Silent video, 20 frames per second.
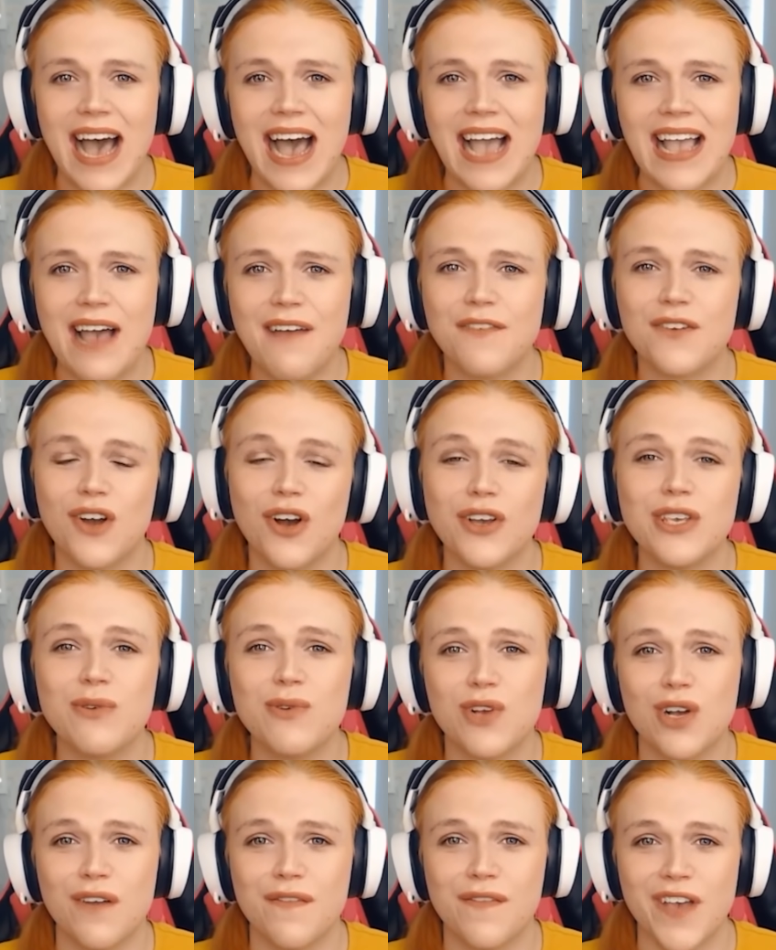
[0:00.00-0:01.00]
I have got
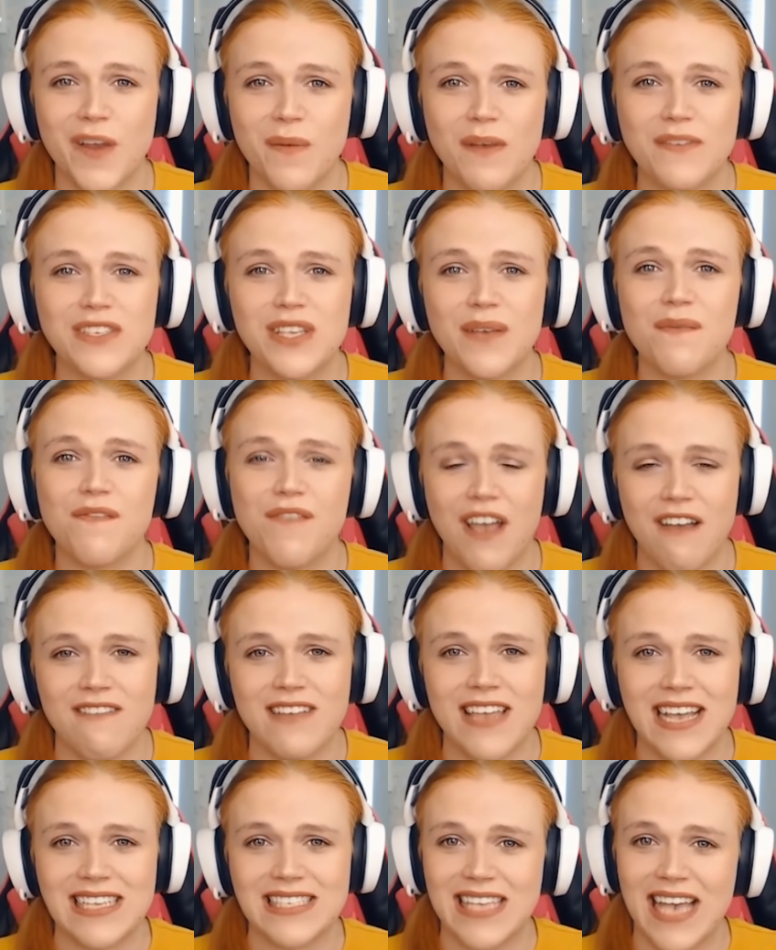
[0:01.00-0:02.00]
you covered with some
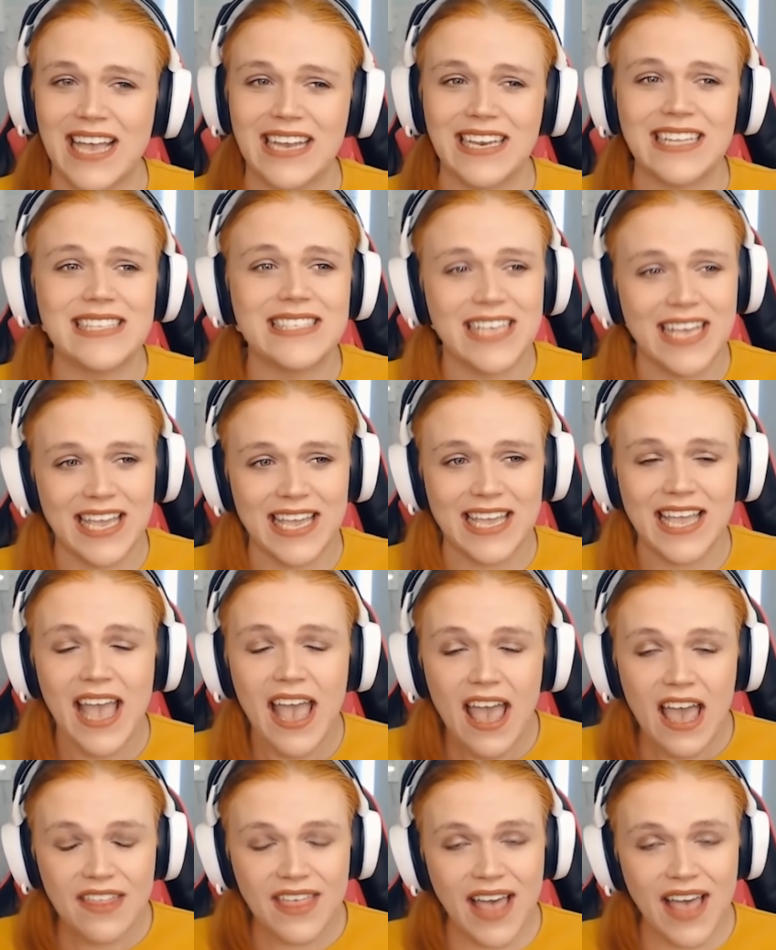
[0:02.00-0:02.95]
very exciting tea